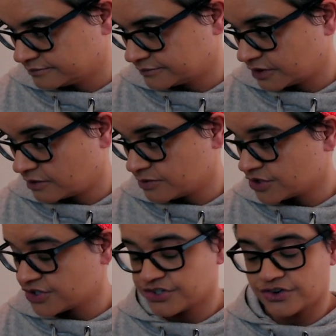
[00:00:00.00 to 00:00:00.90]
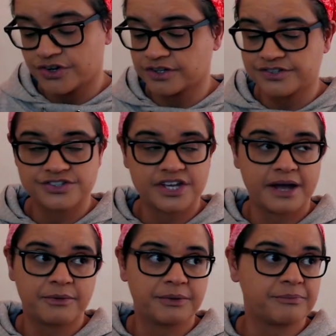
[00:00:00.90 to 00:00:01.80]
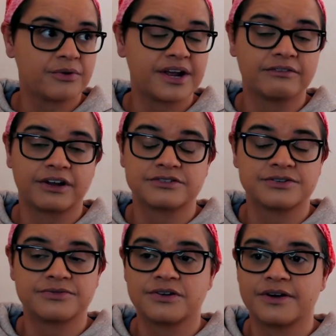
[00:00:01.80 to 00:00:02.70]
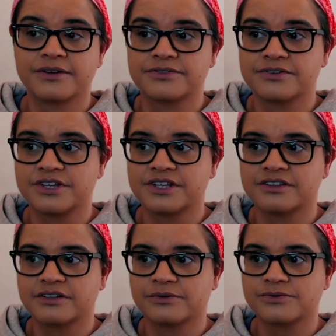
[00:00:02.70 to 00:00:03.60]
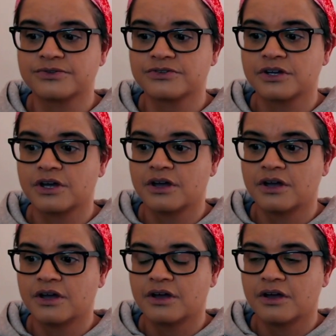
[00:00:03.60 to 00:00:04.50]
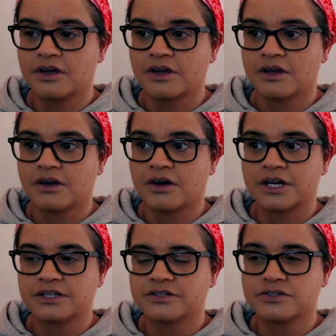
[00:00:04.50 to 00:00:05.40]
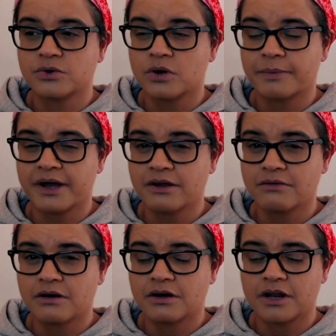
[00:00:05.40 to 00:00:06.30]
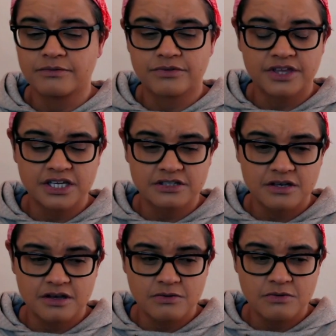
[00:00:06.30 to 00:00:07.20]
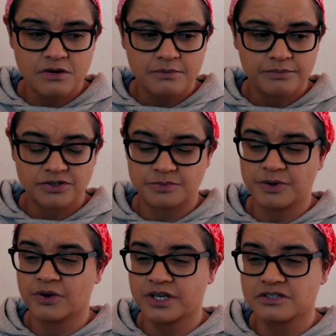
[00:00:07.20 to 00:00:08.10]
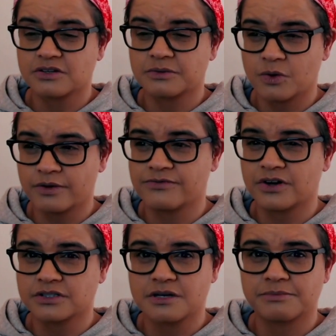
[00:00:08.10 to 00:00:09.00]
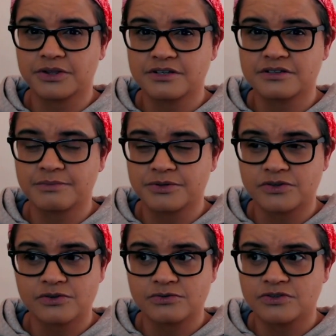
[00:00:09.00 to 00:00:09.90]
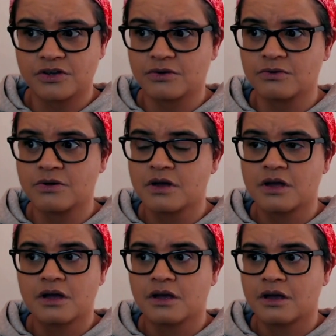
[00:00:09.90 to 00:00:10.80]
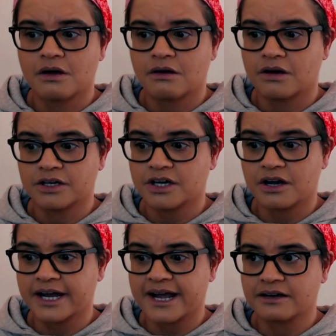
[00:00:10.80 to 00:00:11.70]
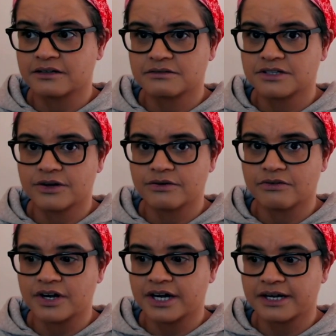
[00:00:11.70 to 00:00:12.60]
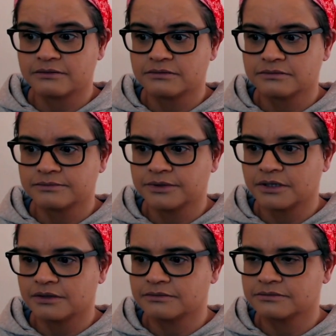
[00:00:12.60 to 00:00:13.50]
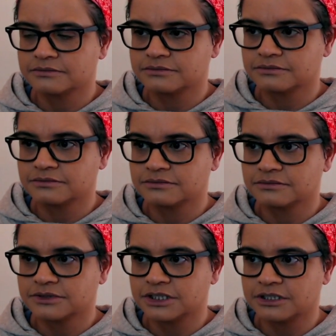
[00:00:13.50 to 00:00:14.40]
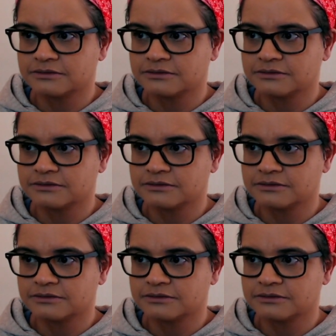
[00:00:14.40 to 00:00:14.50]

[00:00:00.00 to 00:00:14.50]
I'm just trying to scan my brain around to figure out if there's anything else I need to talk about. I don't think so. But to be honest, I'm quite fucked up by this episode. So I, I can't tell you right now. But, you know...